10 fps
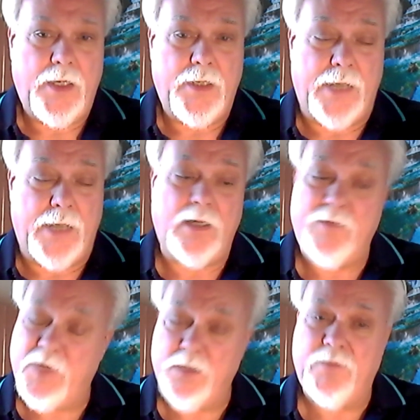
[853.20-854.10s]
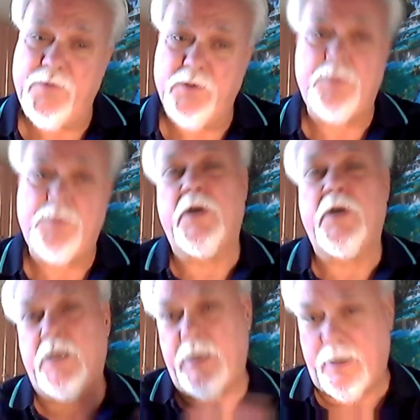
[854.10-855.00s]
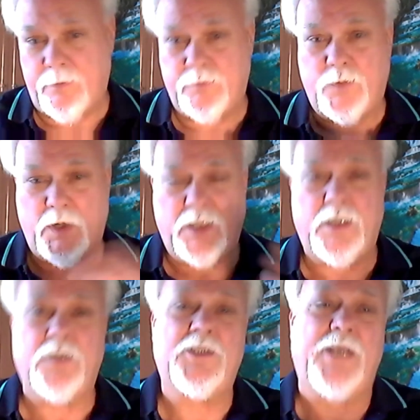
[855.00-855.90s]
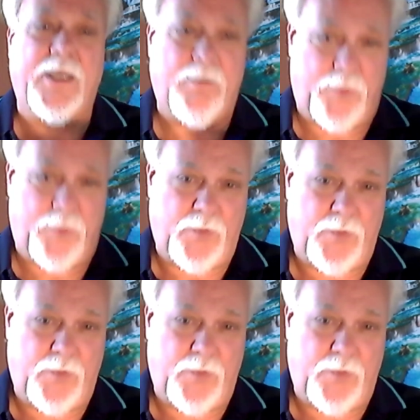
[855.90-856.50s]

Now that I've done the first book and I'm working on the second book,